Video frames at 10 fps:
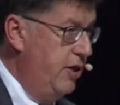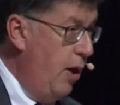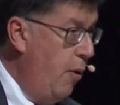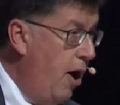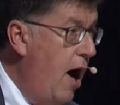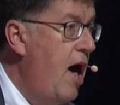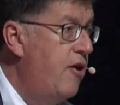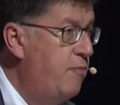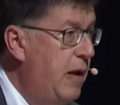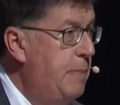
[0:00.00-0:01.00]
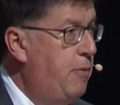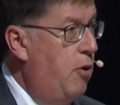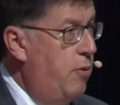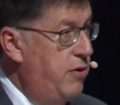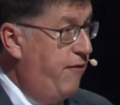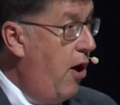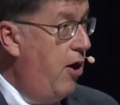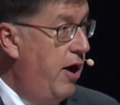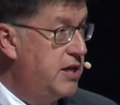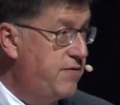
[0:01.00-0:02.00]
There were a lot of people with
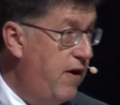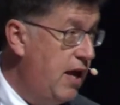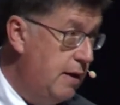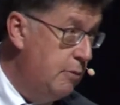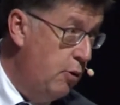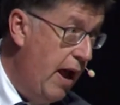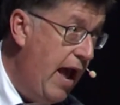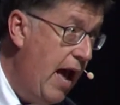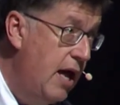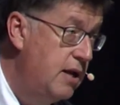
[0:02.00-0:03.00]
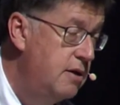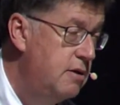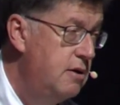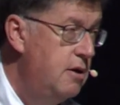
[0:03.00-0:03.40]
far less fame who had.